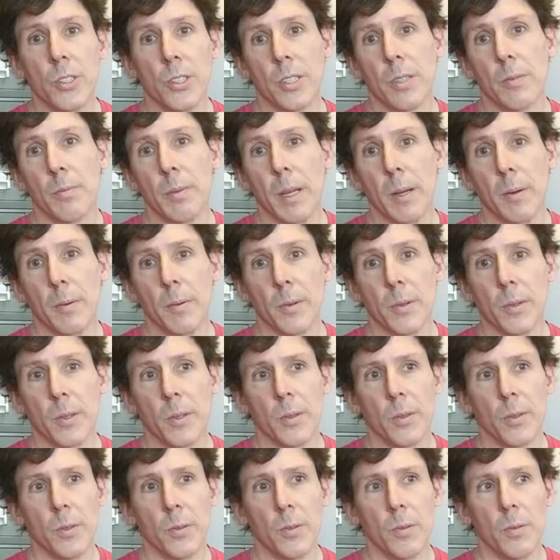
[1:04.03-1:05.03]
should be able
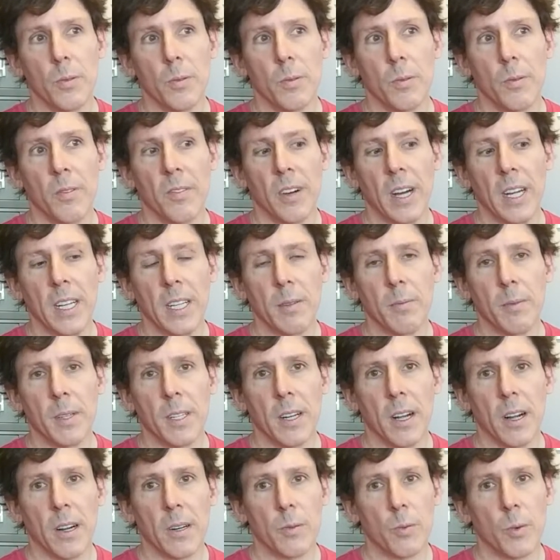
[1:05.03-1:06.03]
to find them
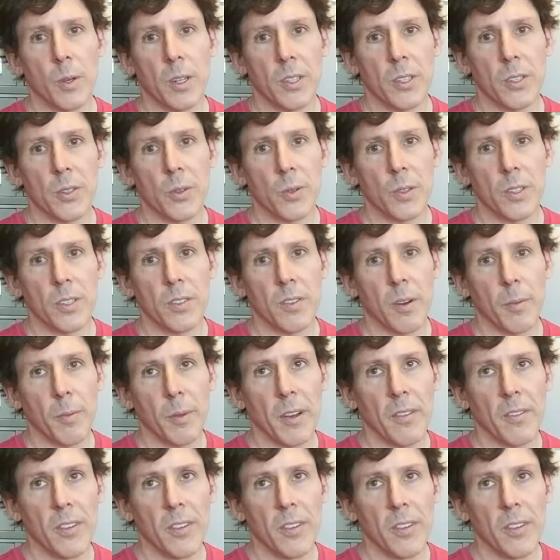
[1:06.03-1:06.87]
in hardware stores from the